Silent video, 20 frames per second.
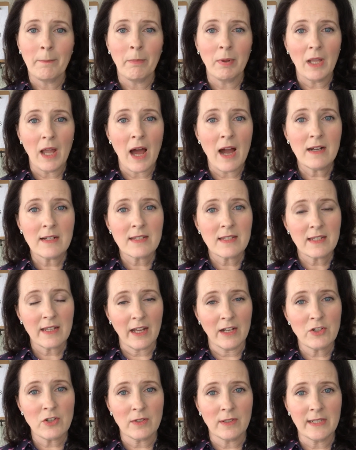block
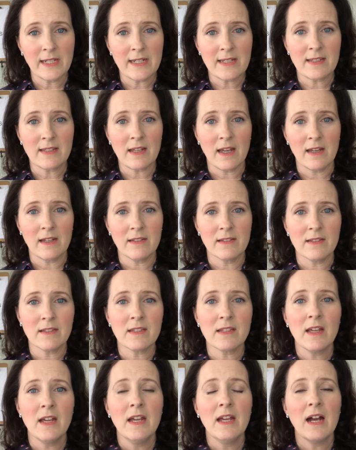scheduling
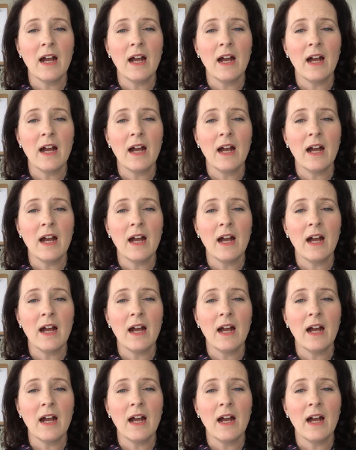says